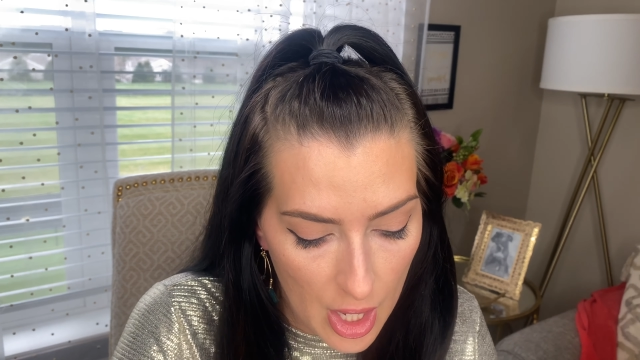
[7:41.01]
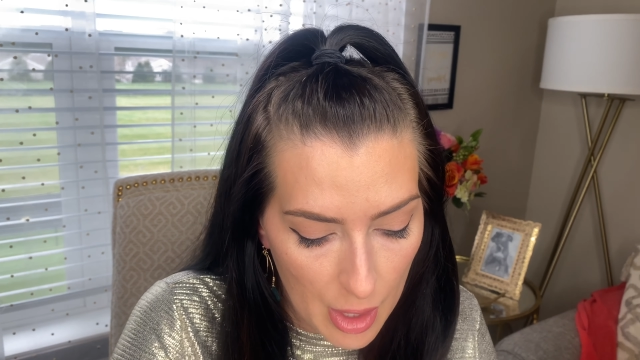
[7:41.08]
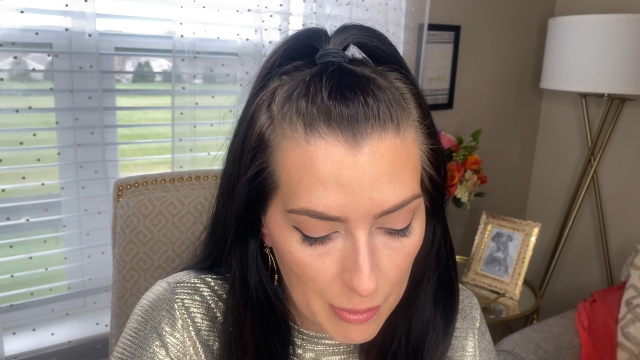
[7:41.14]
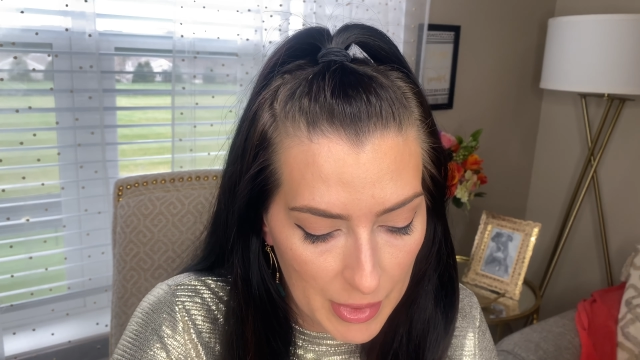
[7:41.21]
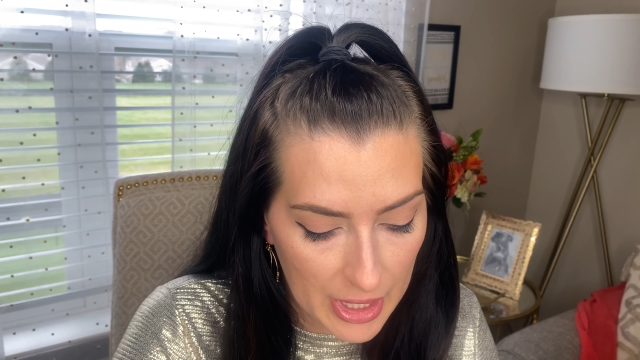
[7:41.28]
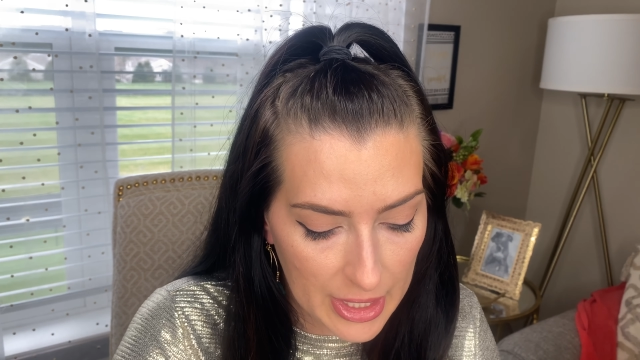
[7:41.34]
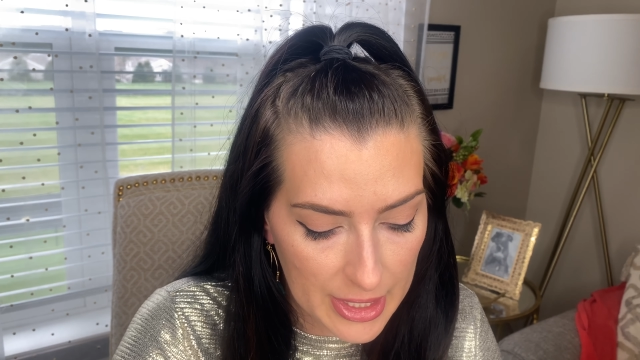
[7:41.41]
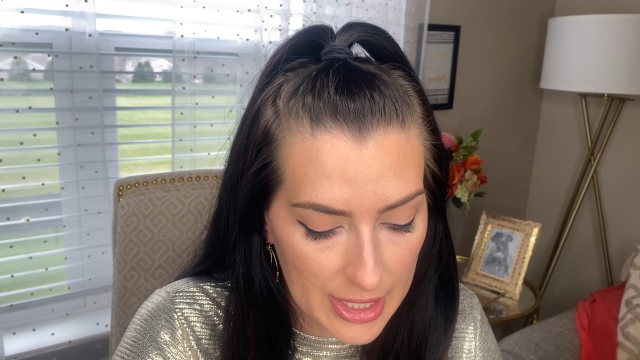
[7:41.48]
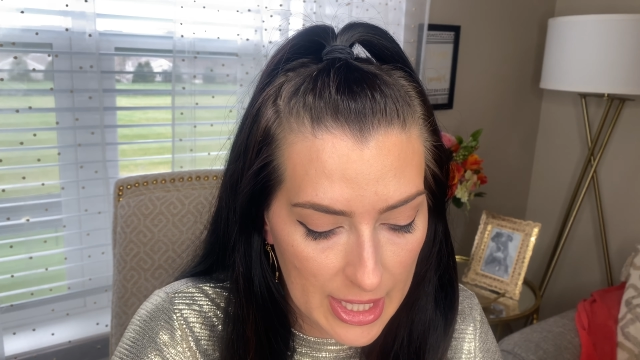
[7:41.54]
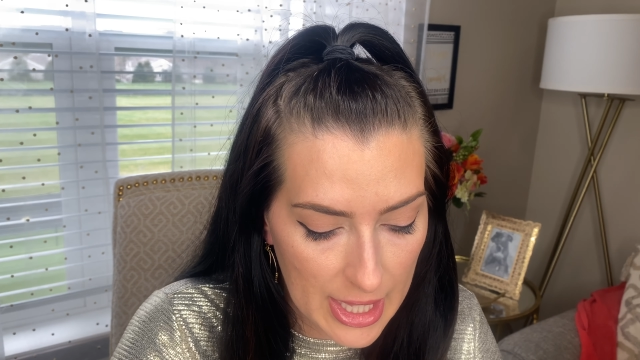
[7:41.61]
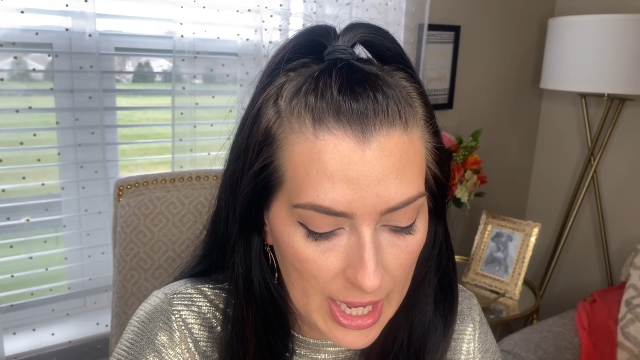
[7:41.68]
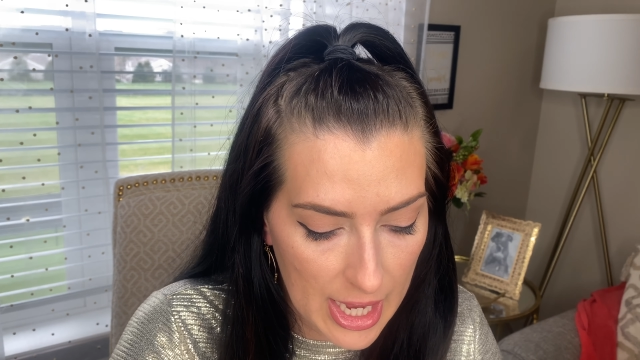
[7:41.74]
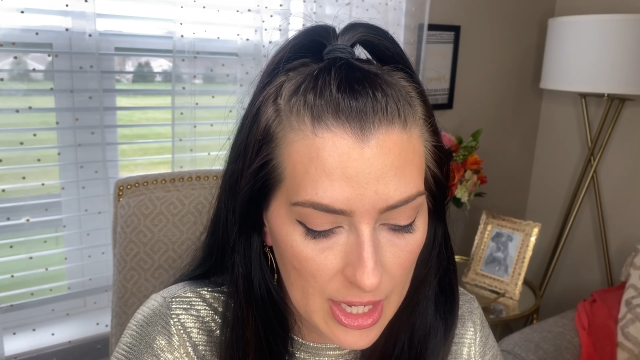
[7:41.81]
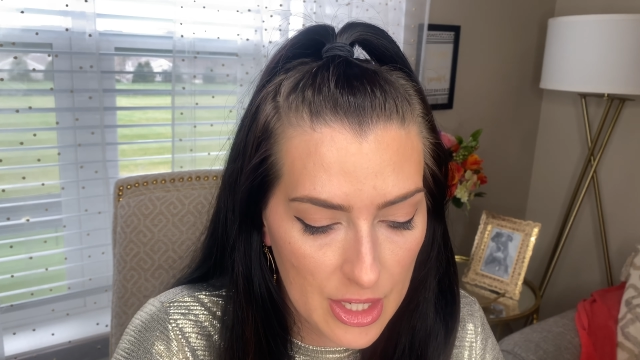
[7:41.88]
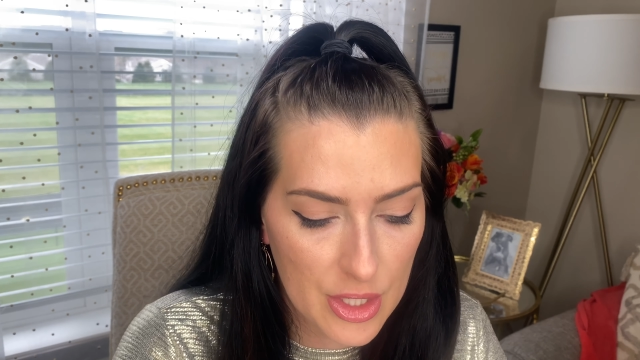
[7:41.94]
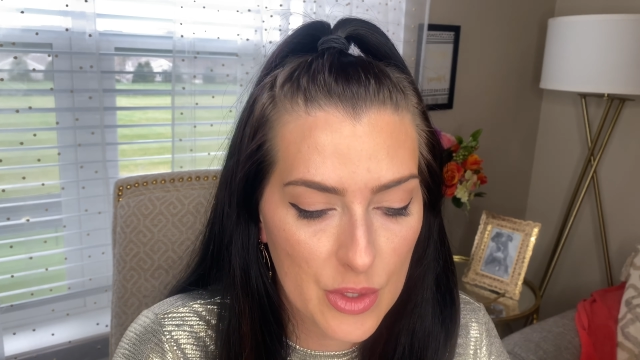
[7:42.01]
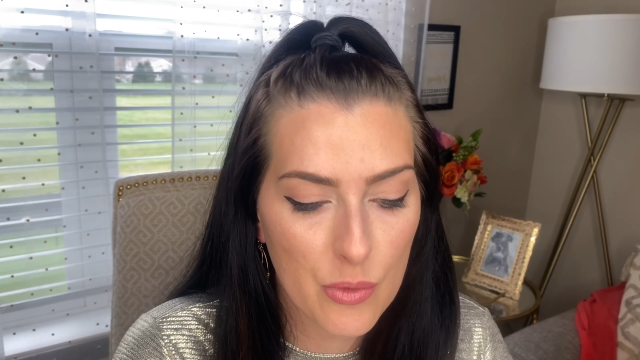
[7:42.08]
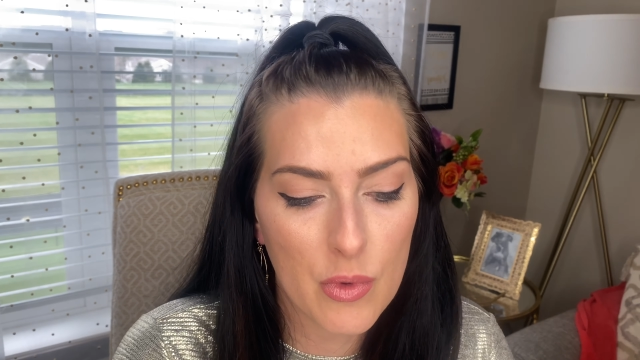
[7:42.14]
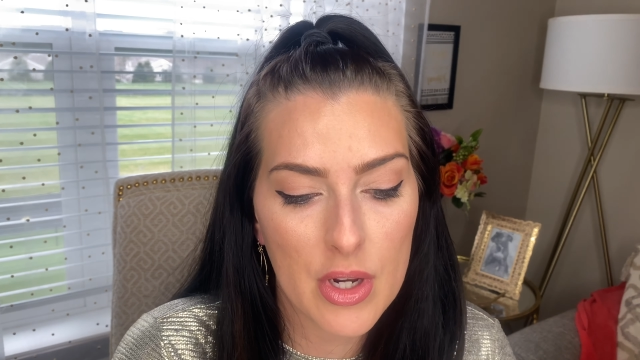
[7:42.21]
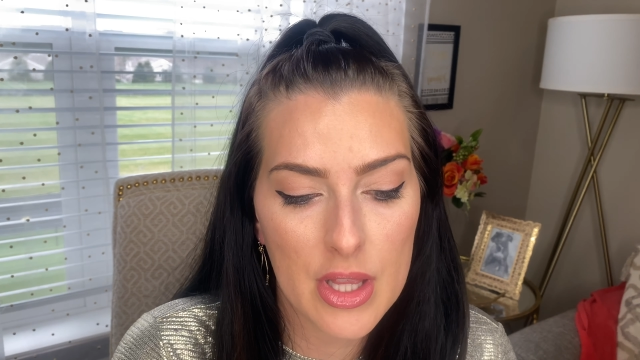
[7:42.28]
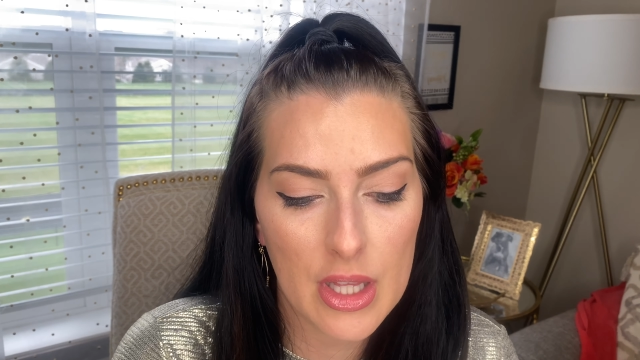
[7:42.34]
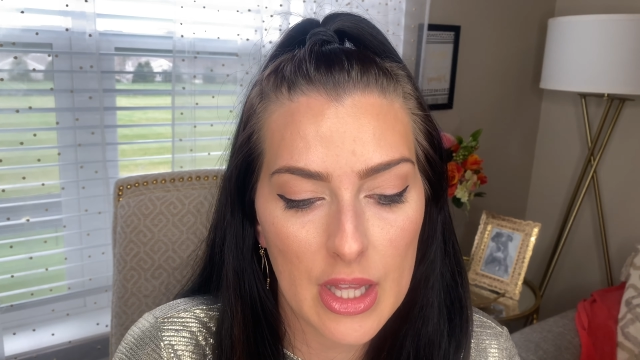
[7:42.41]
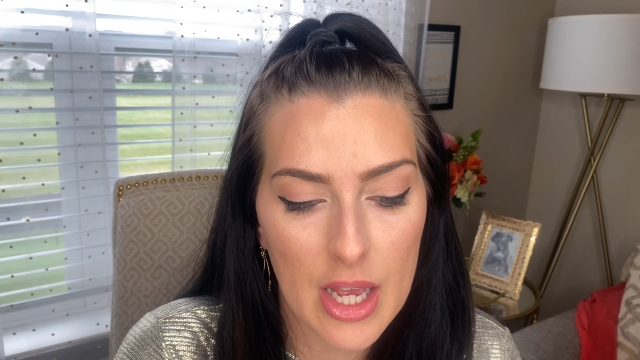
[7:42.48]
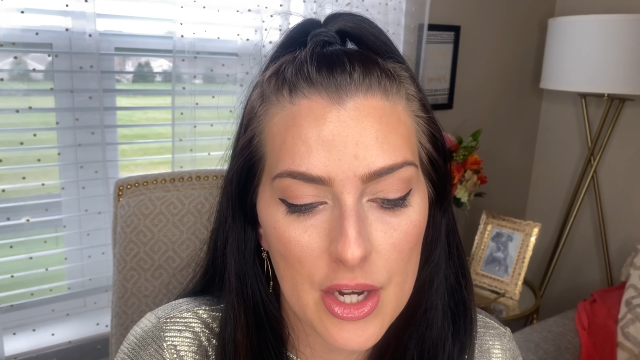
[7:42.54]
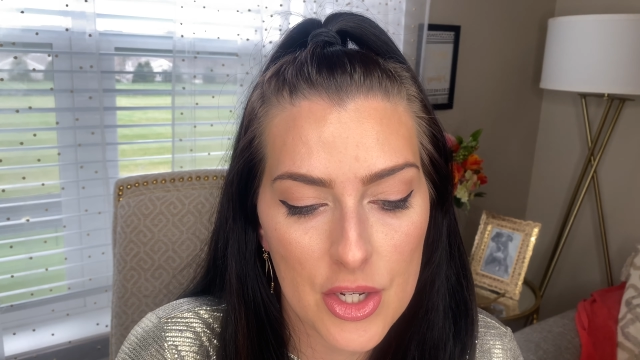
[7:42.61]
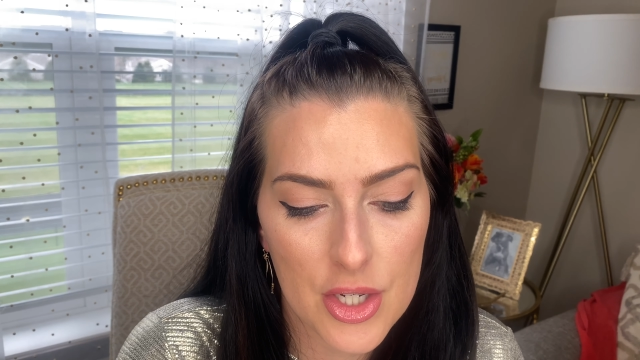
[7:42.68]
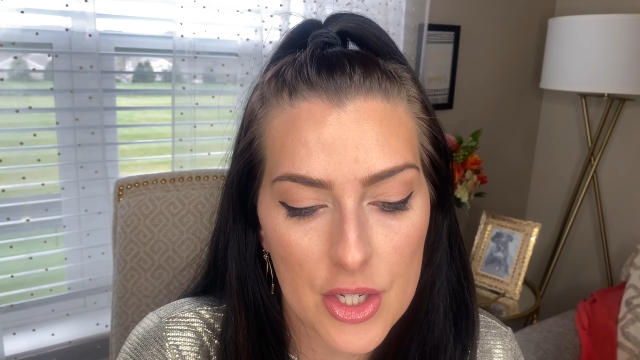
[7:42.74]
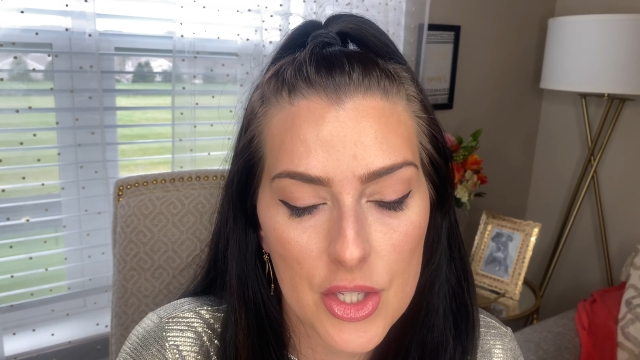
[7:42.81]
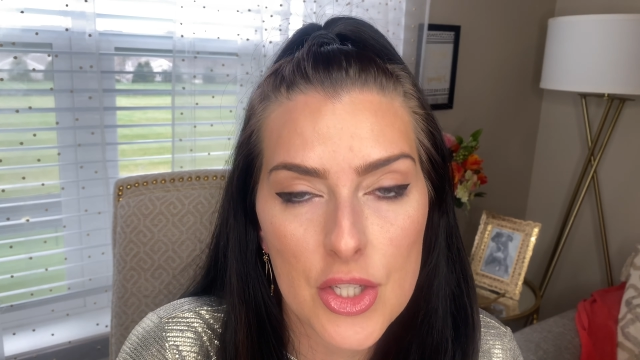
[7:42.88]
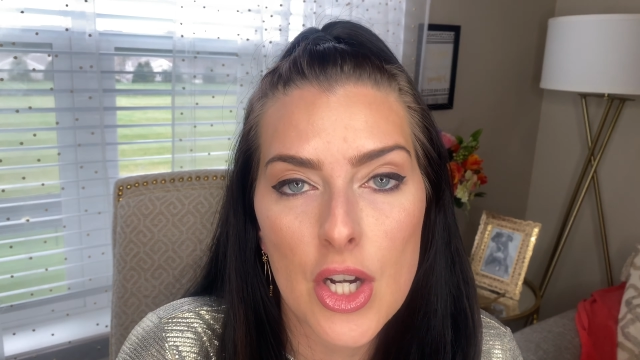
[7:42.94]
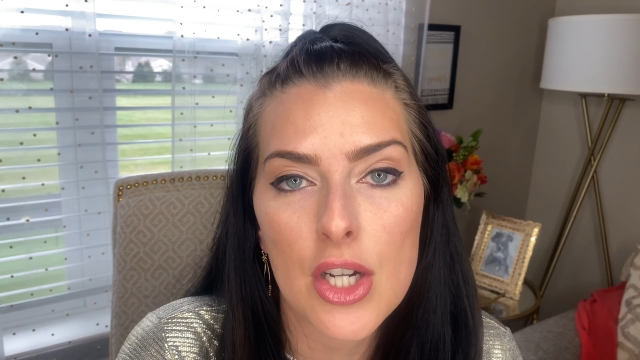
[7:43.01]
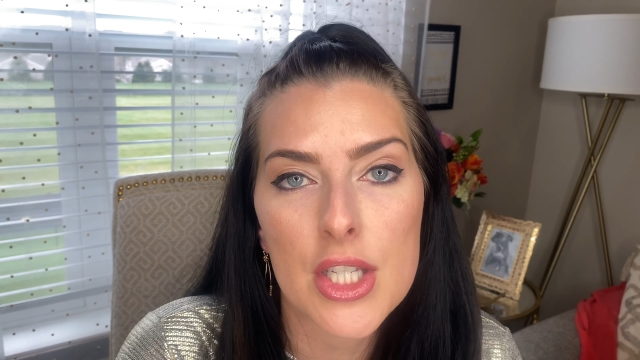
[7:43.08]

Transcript: because that is where the lashes start